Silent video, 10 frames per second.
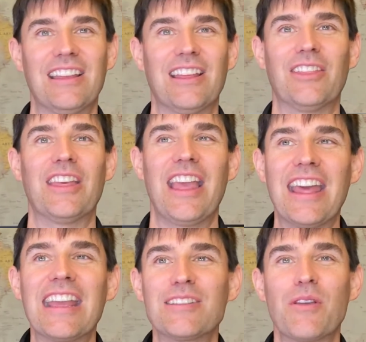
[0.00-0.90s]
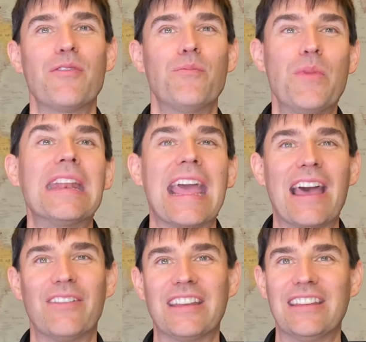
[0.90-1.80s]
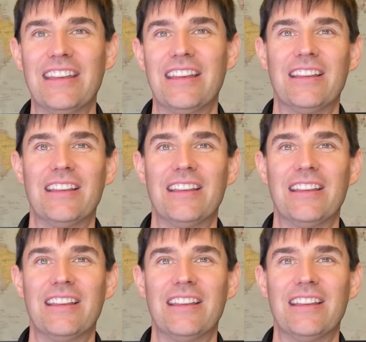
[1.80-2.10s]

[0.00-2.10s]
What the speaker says: know, the headaches we've been having,